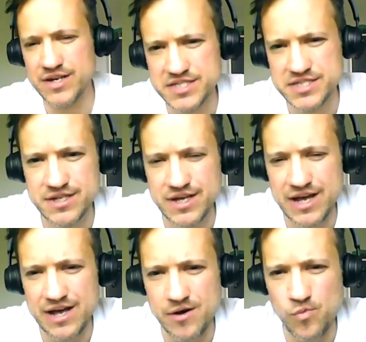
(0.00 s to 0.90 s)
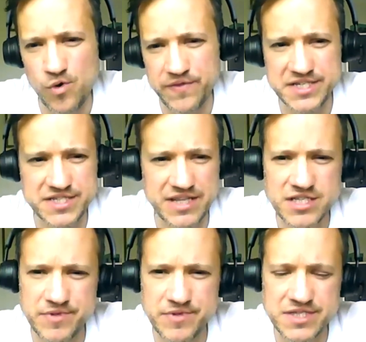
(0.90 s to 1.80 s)
us what their
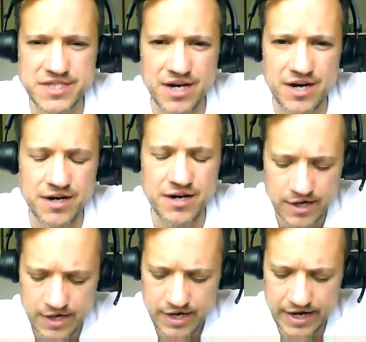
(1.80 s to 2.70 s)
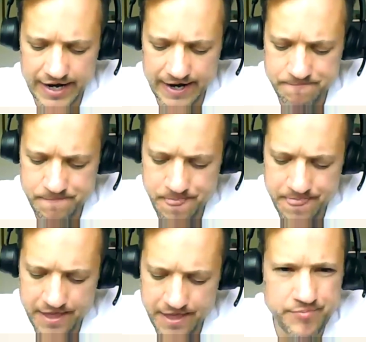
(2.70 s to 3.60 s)
sentiments are,
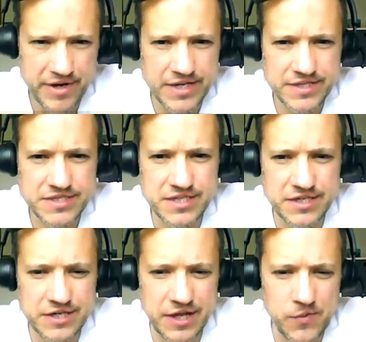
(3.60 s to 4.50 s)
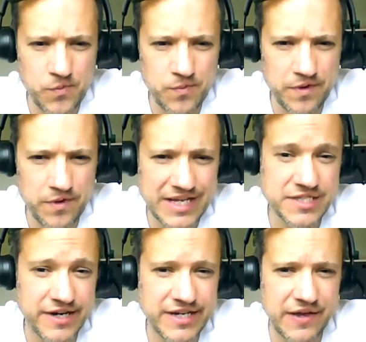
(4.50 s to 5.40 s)
but
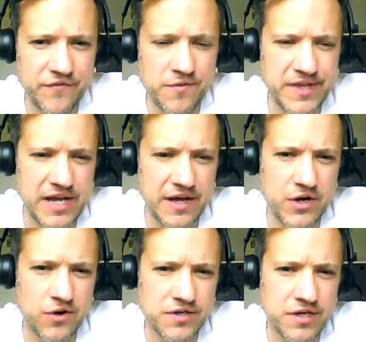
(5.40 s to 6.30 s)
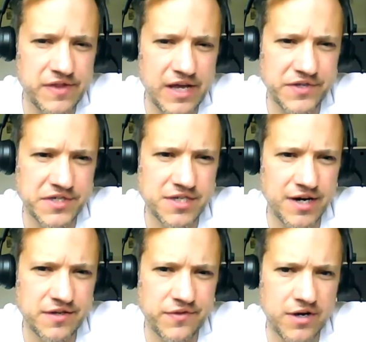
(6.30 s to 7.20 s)
let's look at it from the other
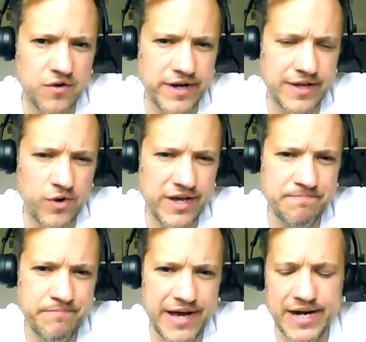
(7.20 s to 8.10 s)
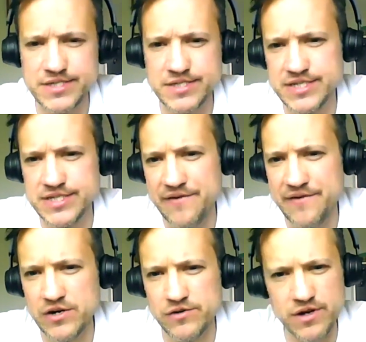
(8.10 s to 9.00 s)
side of the coin. What impact is it
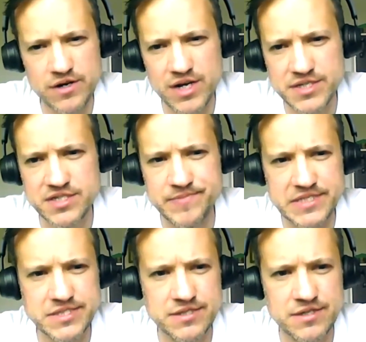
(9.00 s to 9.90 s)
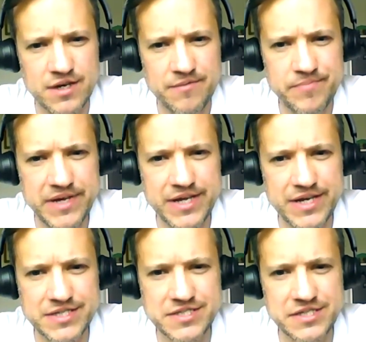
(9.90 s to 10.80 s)
having on our customers?
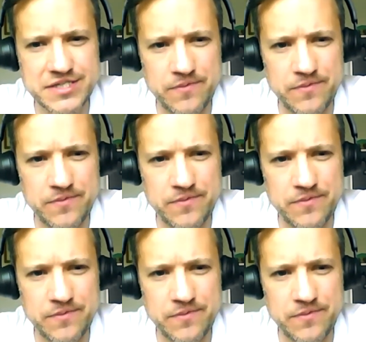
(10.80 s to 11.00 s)
Because